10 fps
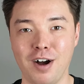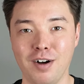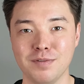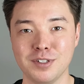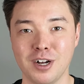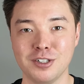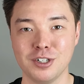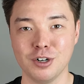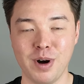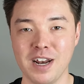of
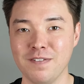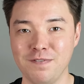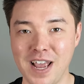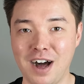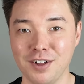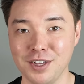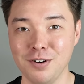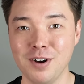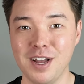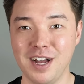such great
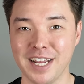value.